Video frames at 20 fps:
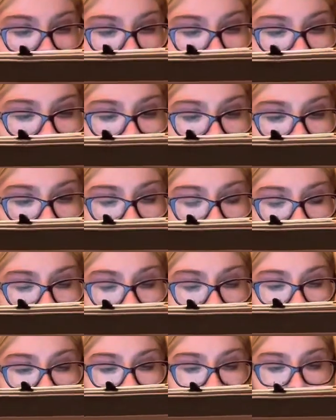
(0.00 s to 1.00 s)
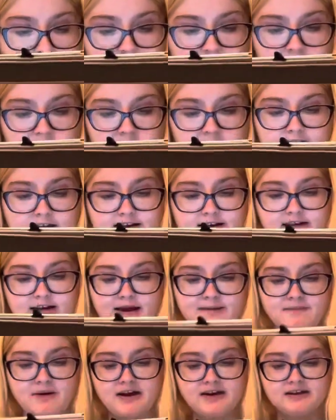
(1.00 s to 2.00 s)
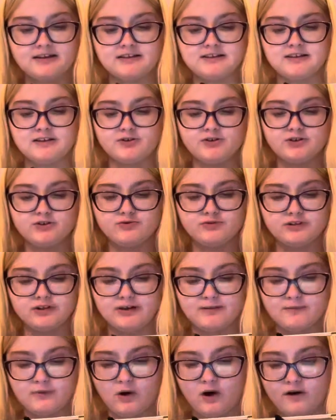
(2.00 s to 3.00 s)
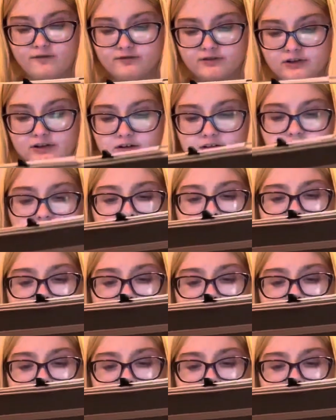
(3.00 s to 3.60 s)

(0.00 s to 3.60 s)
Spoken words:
at 30 frames per second. I might consider using it more often.